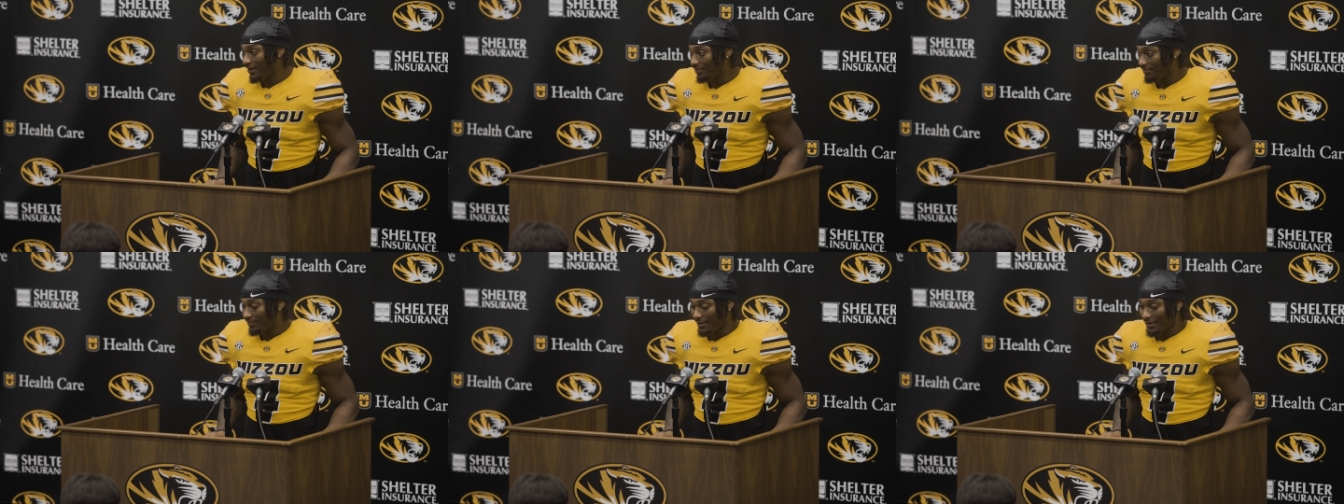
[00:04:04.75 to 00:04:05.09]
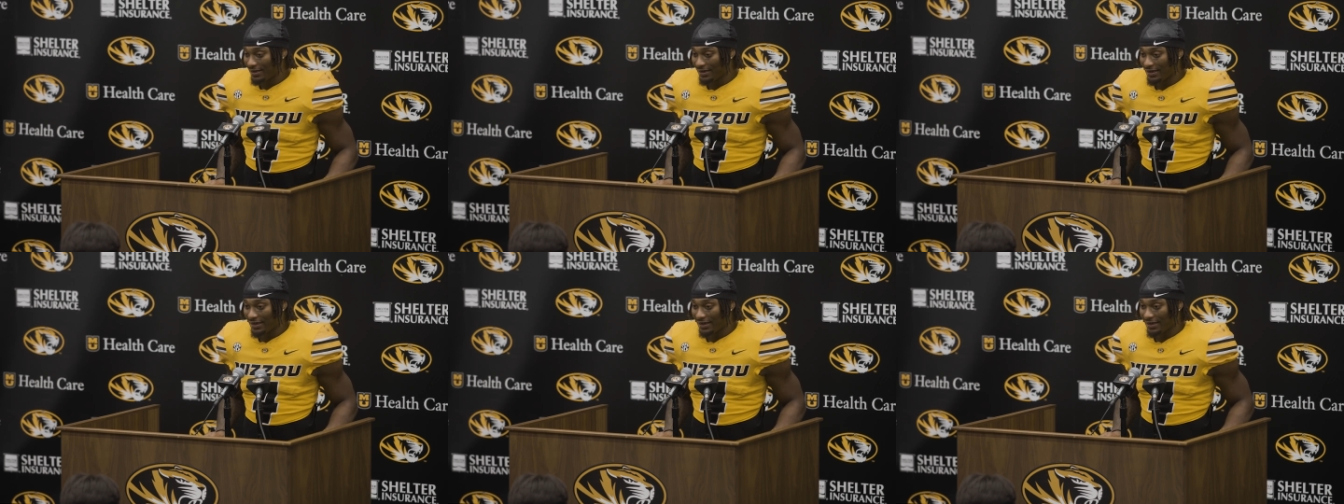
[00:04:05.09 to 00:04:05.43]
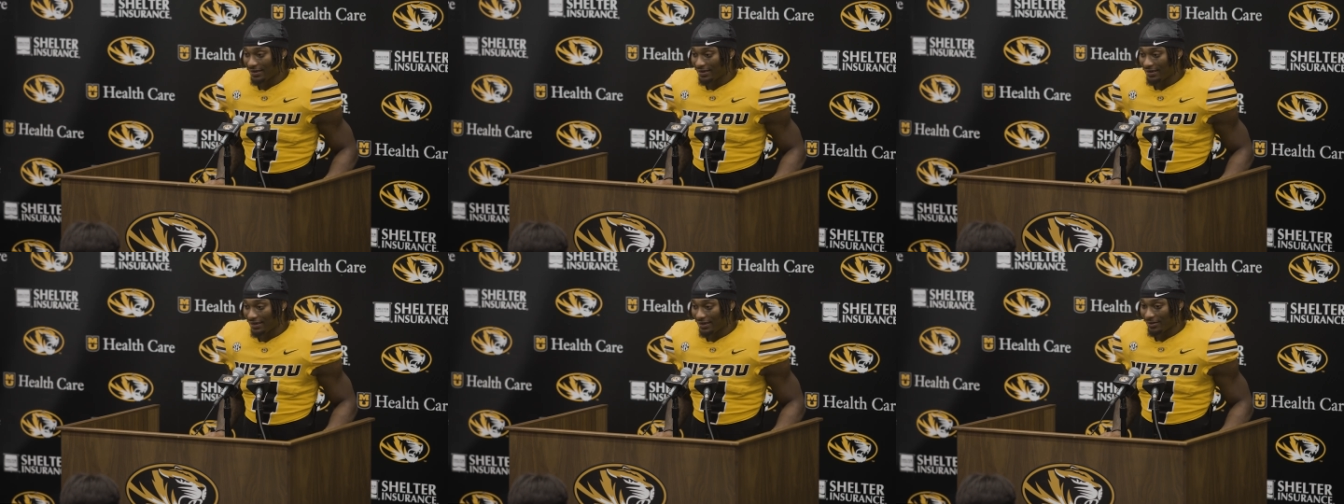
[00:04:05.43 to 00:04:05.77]
I mean, he
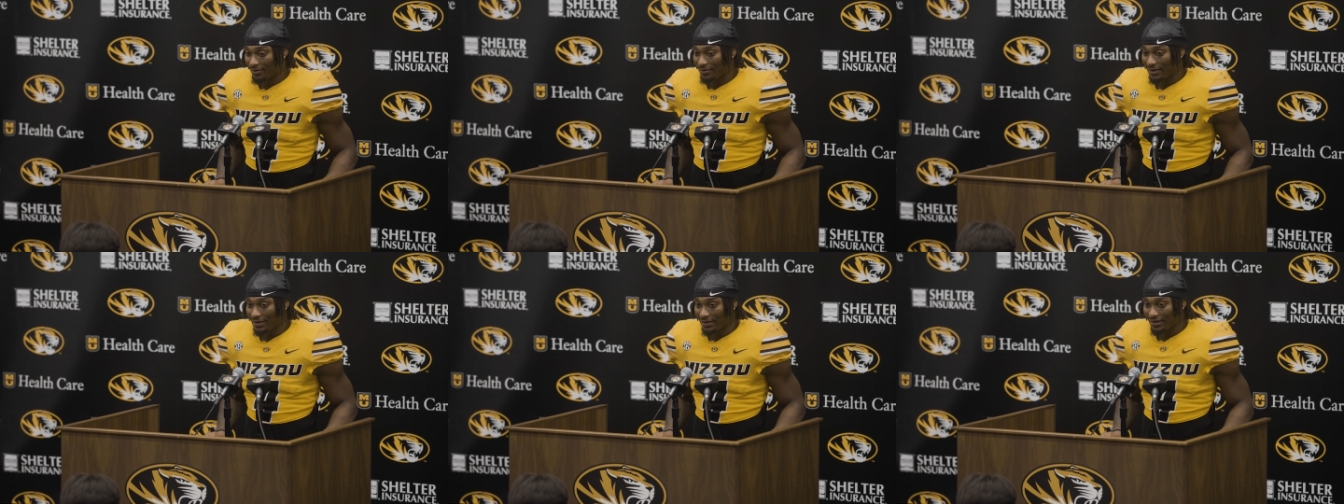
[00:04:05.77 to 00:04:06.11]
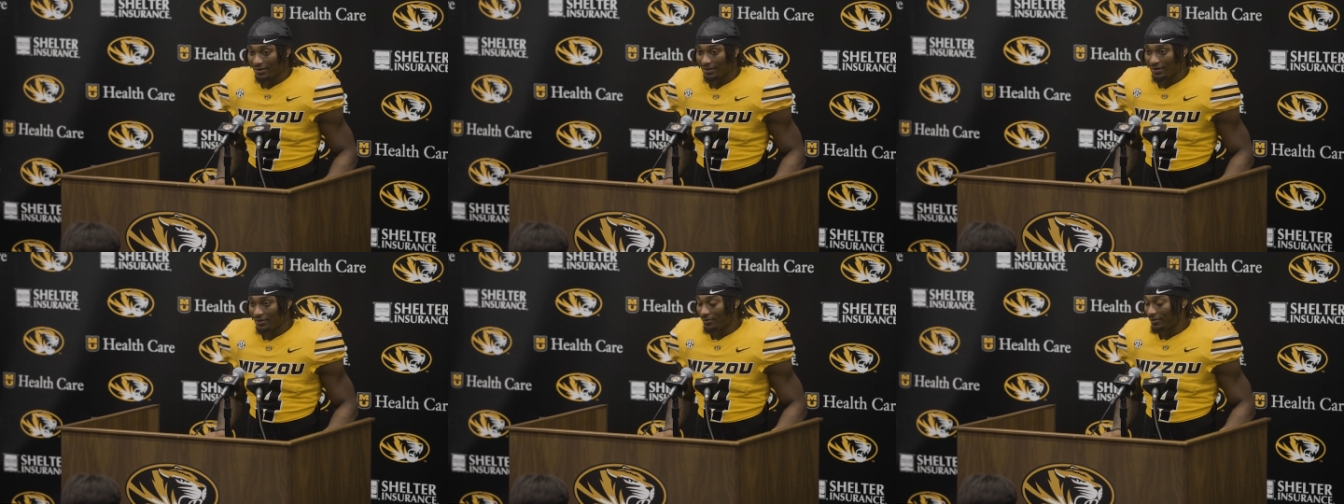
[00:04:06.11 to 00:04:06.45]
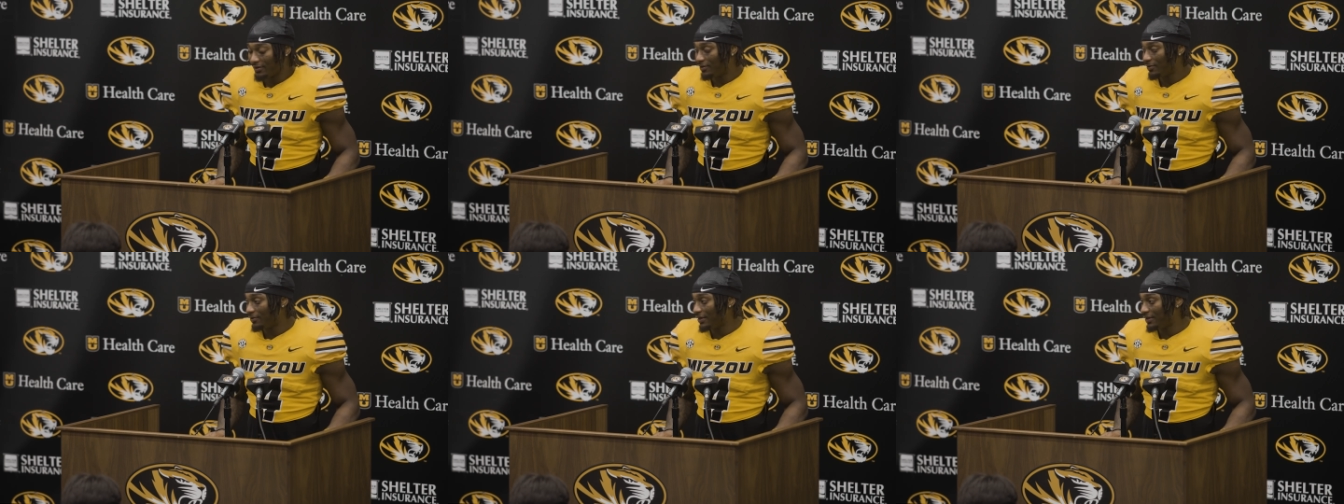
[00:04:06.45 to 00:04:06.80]
did did what he do,
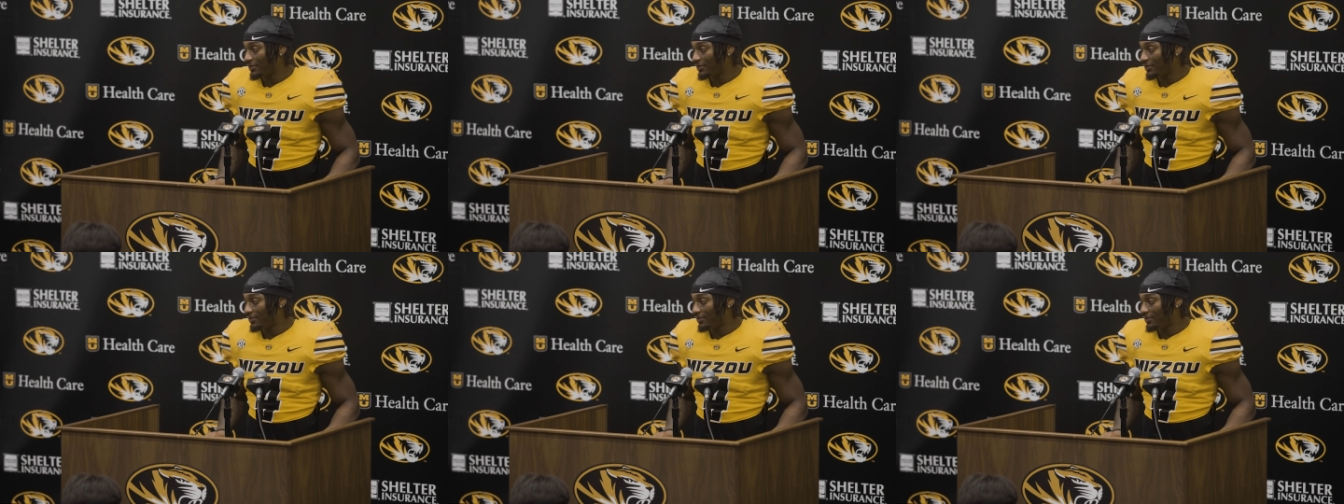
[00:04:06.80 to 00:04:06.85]
do what